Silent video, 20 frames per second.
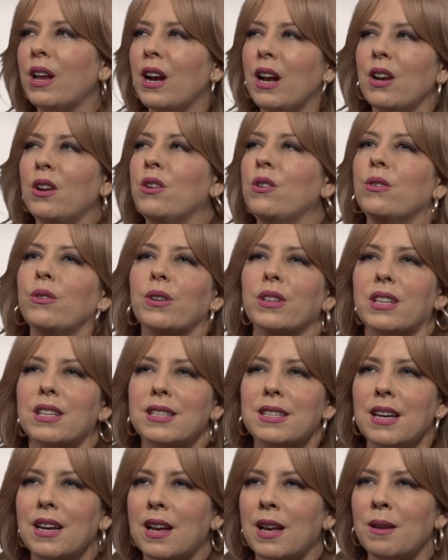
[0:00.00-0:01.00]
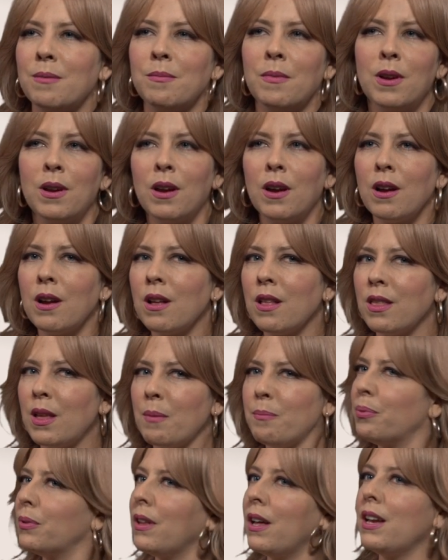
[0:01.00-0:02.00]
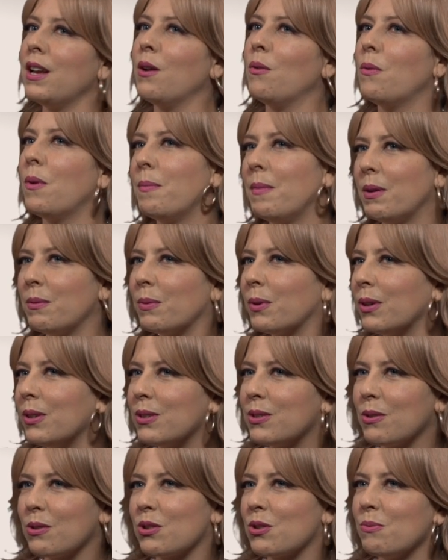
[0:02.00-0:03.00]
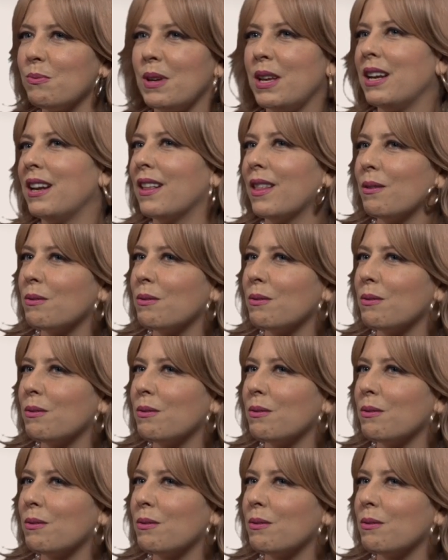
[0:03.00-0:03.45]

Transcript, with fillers: And I knew at the time that plenty of women were in social media.